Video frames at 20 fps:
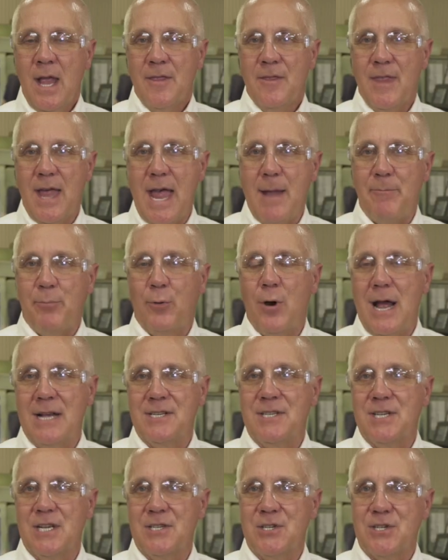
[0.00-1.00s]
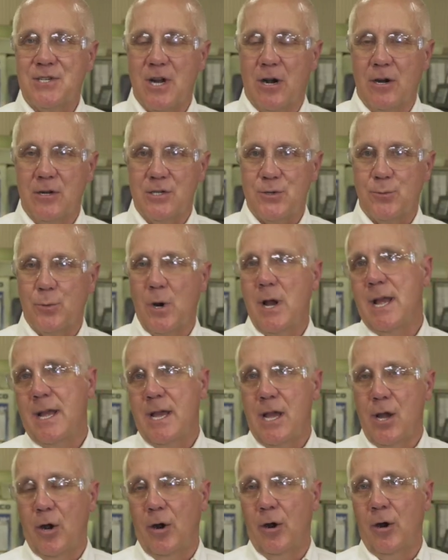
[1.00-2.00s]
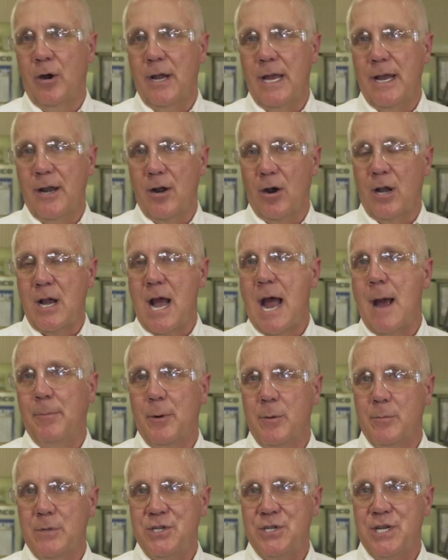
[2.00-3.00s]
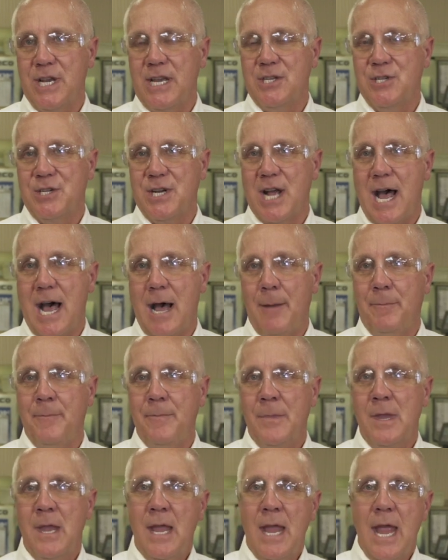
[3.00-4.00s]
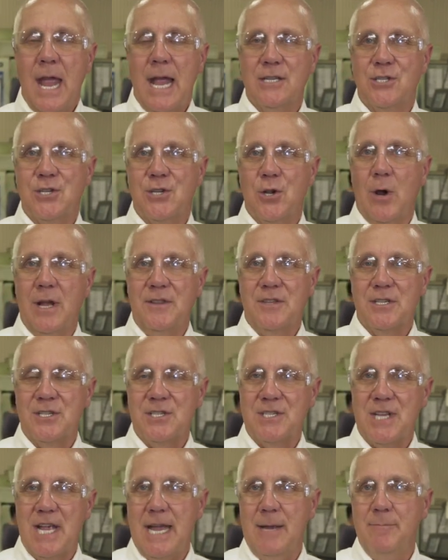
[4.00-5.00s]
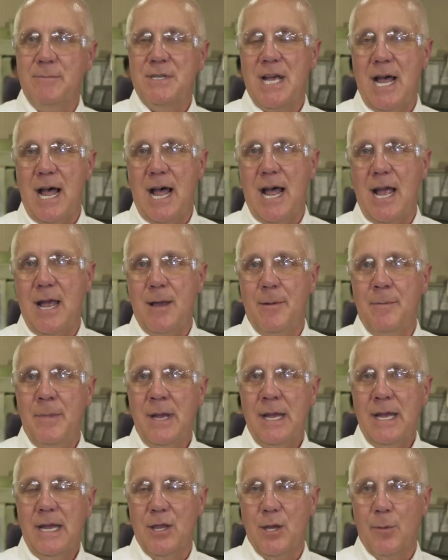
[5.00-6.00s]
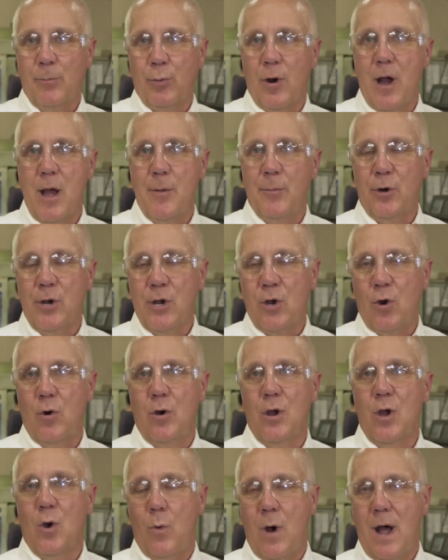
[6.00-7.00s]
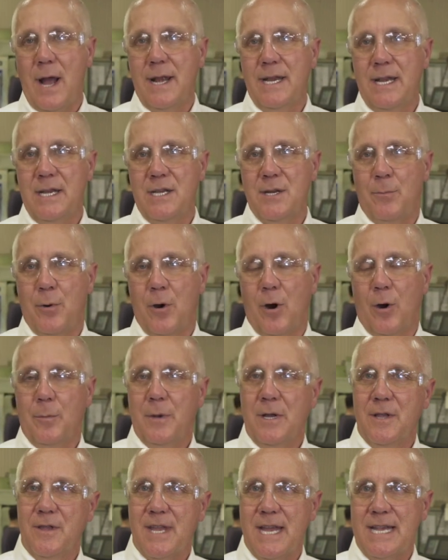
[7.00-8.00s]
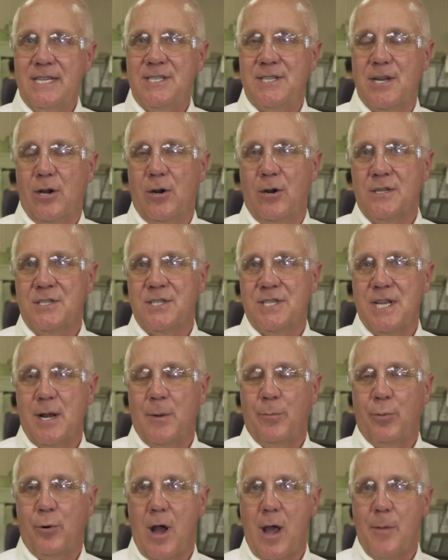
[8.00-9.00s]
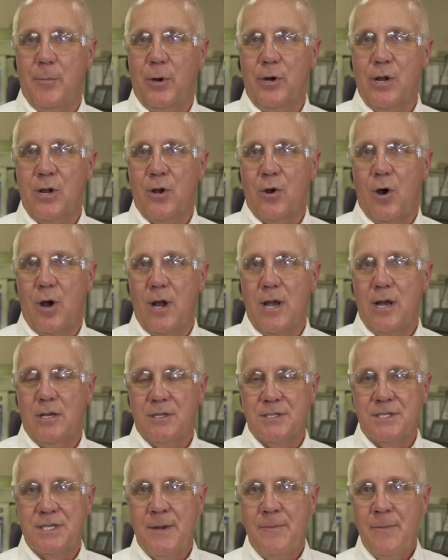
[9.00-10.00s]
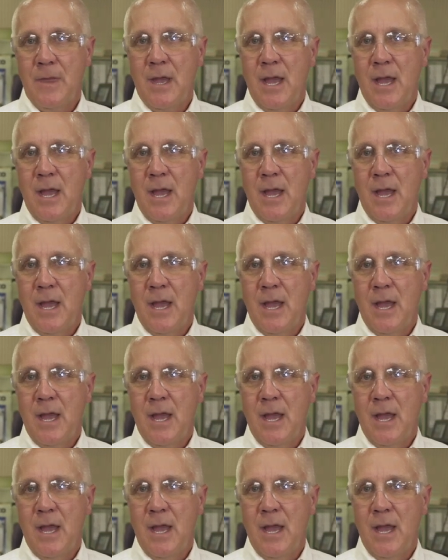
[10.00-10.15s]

That process starts right here in our copper machine shop. And so at the same time, in the primary coil winding department, they start a set of primary coils.